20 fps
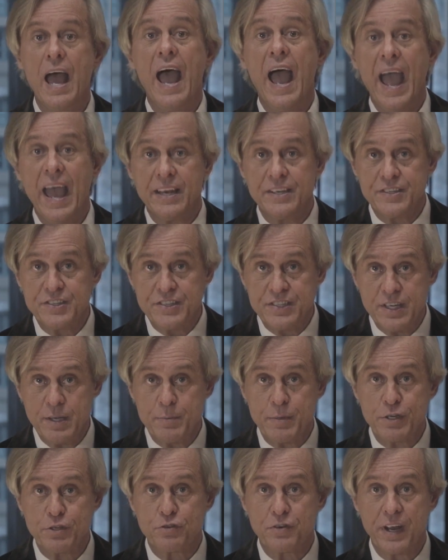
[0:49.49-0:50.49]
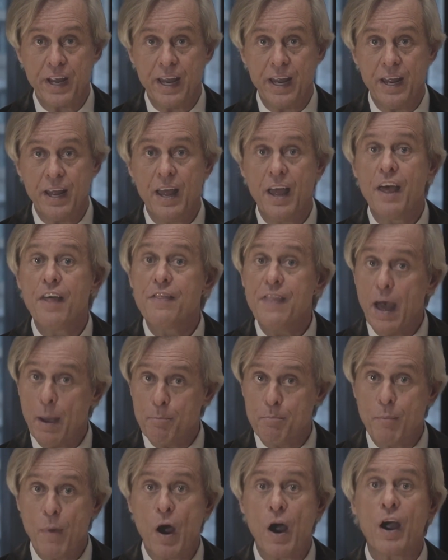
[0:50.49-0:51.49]
and symmetry that
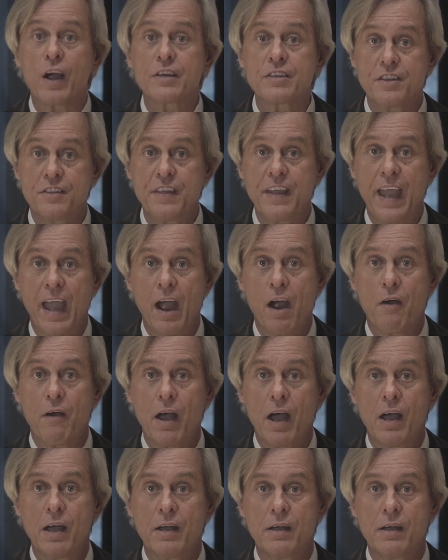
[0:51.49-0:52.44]
marked the era.